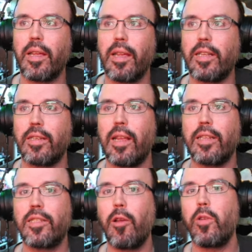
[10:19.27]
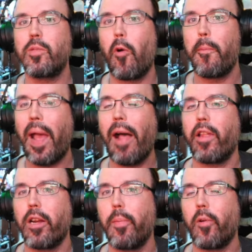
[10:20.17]
It's it's so it's more
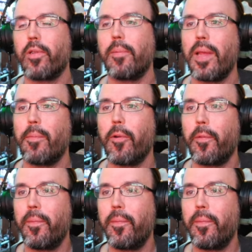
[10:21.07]
palatable to people.